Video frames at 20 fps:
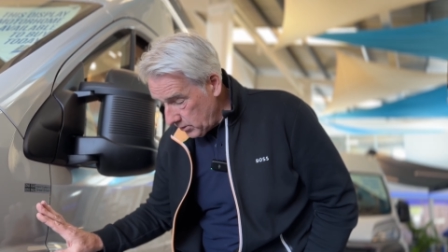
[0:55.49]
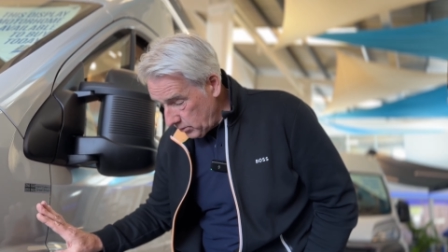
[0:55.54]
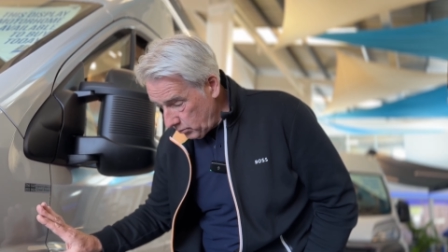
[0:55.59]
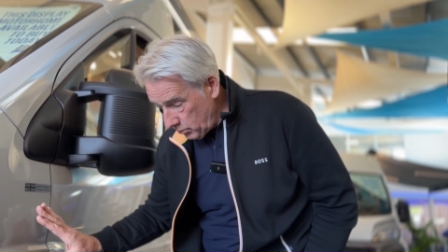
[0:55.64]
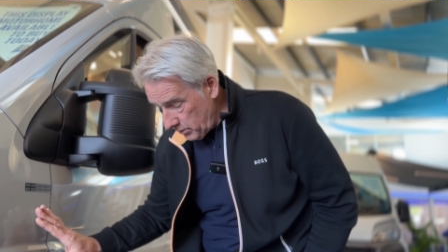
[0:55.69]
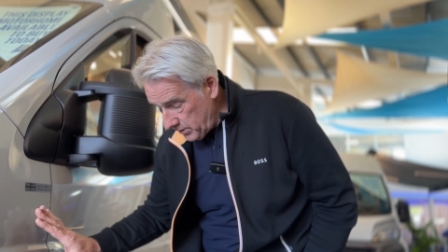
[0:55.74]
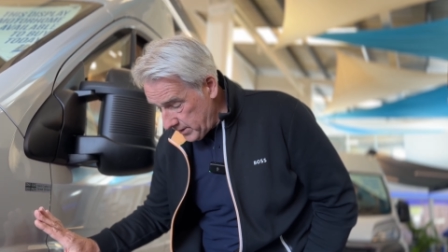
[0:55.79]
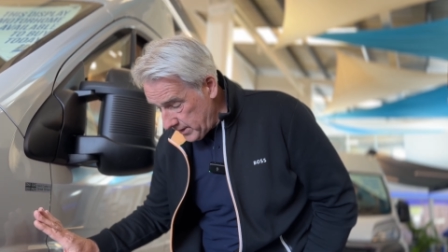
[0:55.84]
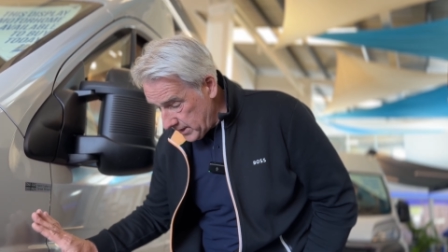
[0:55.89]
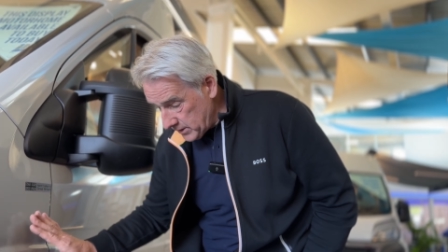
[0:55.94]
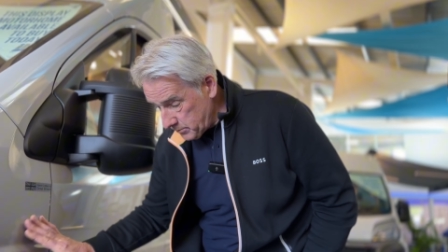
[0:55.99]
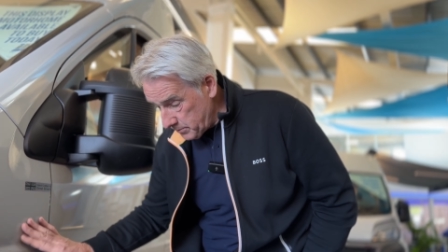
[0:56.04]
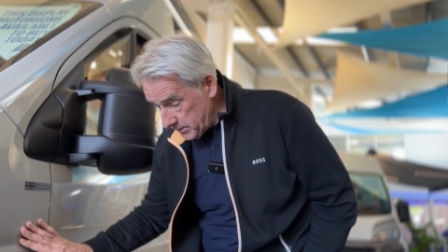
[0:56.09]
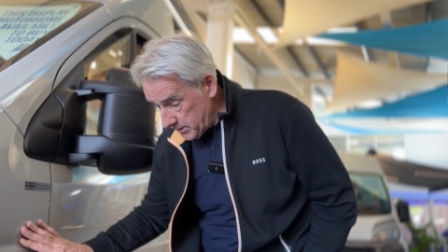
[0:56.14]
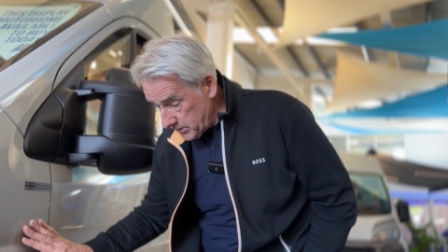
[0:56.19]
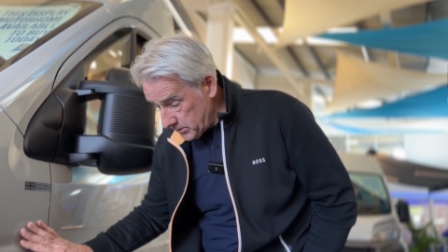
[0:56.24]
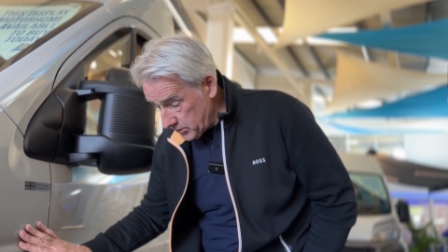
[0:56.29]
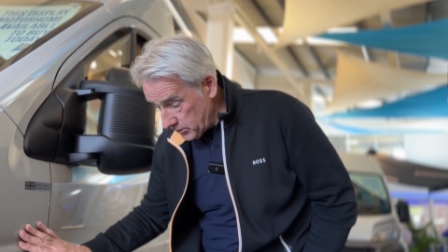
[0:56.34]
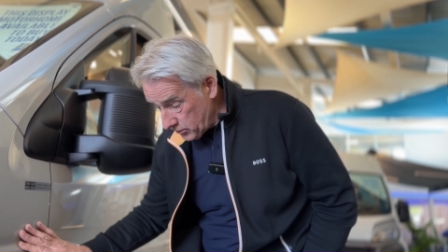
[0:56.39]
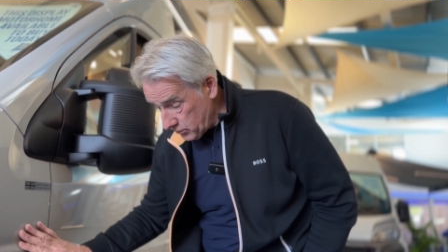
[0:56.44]
with the
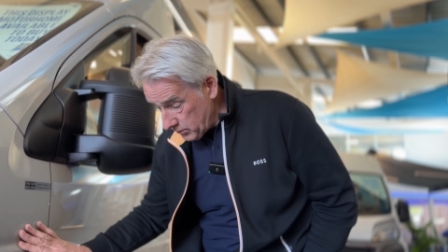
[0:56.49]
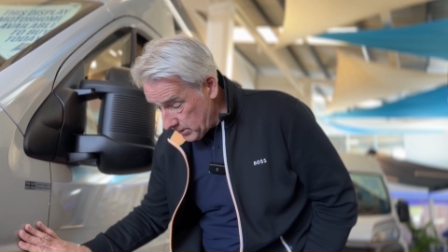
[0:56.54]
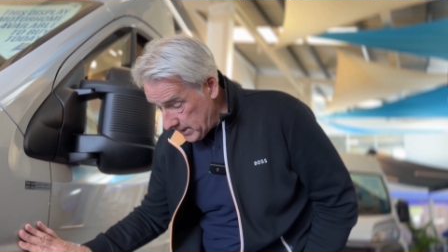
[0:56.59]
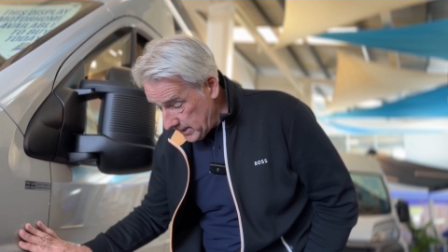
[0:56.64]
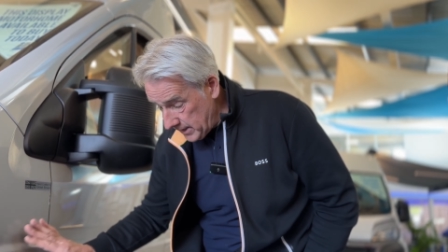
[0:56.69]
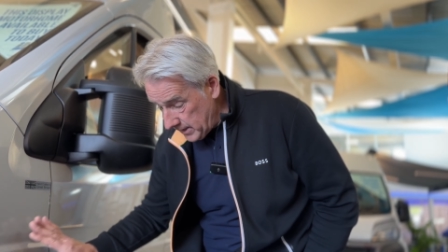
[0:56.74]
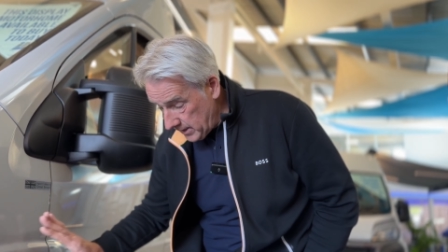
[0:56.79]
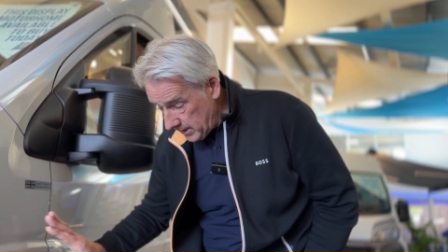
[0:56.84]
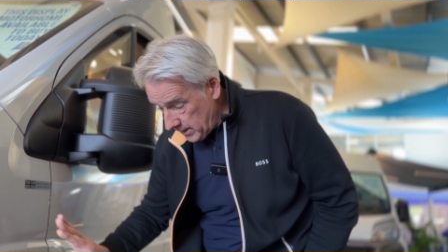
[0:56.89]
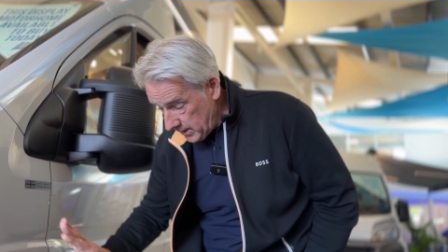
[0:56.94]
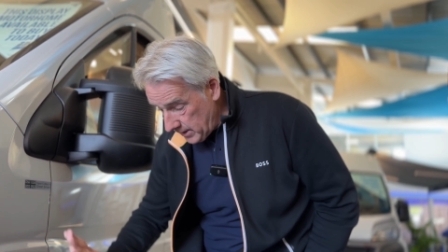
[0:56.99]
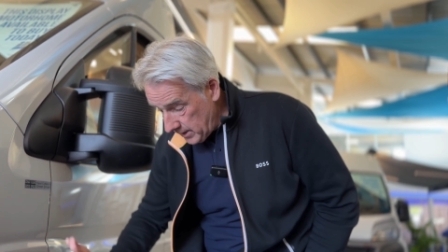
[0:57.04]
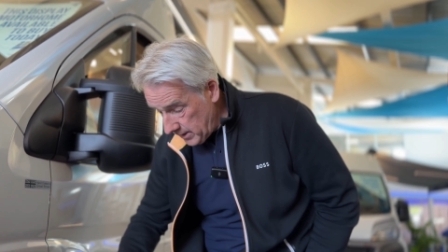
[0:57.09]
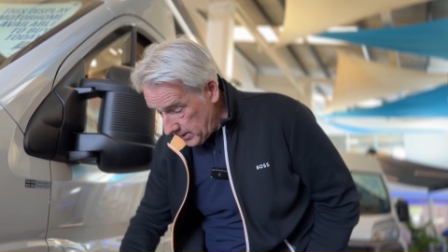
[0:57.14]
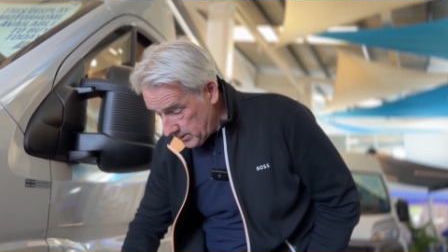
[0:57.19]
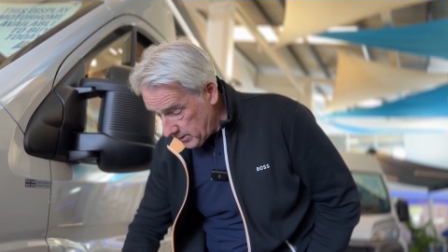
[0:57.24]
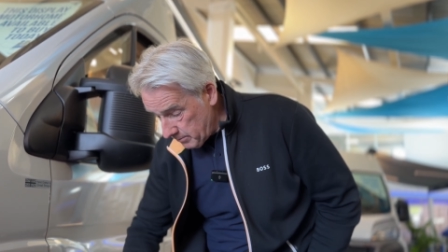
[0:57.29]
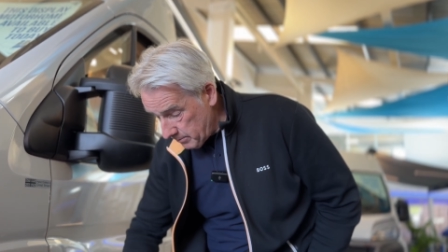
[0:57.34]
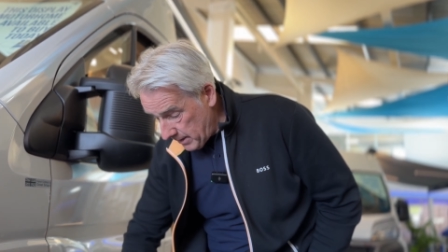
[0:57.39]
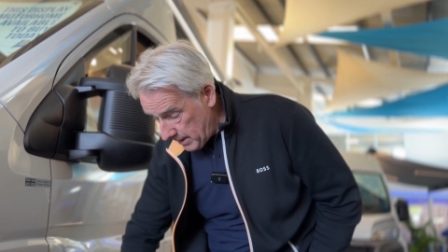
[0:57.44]
Expedition Grey
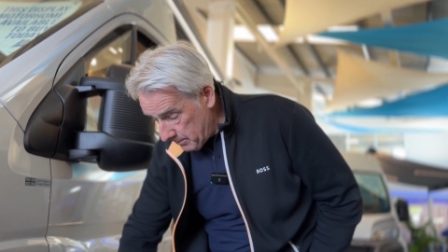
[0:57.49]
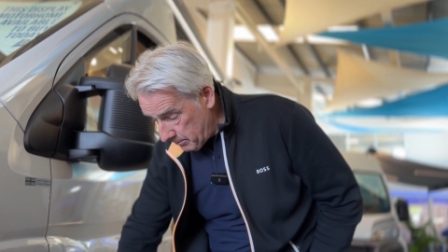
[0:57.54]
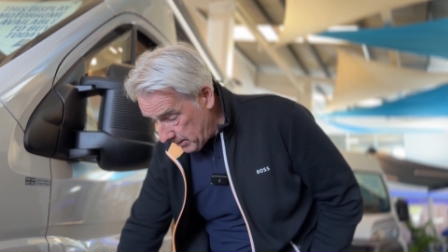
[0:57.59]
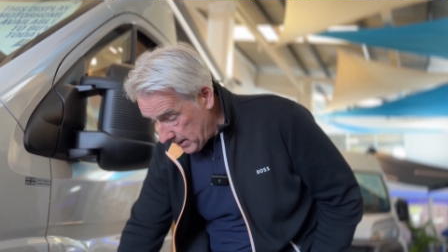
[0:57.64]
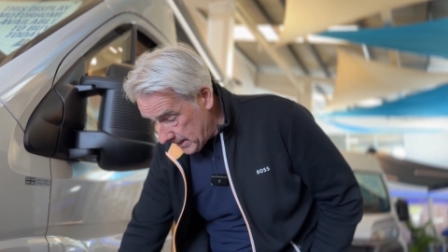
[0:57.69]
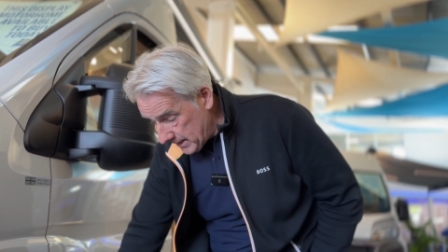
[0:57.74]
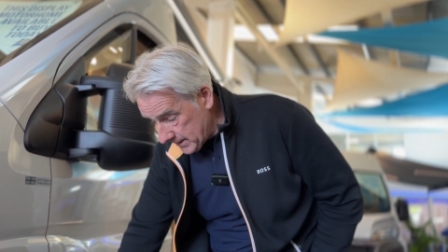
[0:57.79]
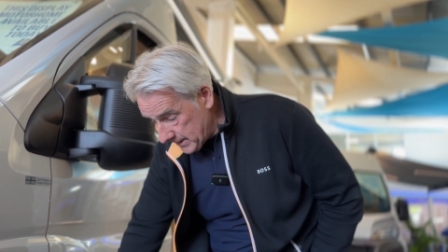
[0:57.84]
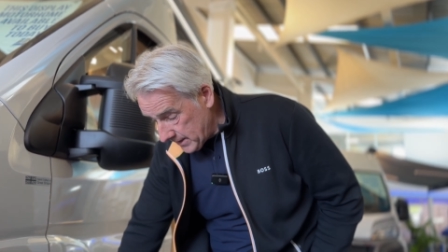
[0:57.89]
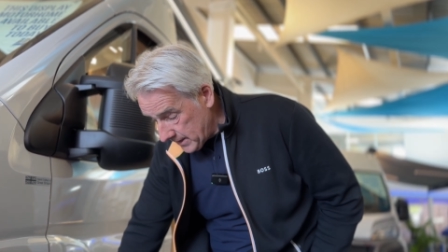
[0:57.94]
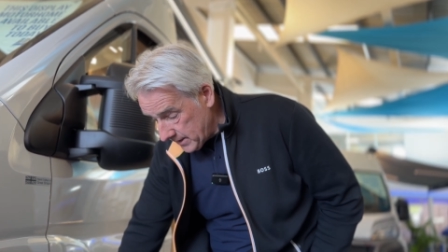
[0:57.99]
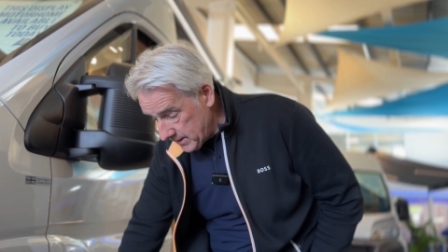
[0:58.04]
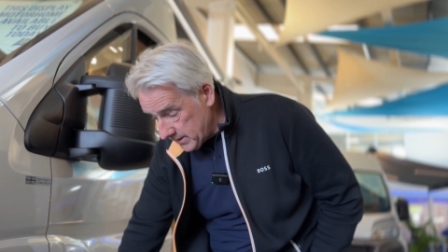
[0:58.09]
and the matte black,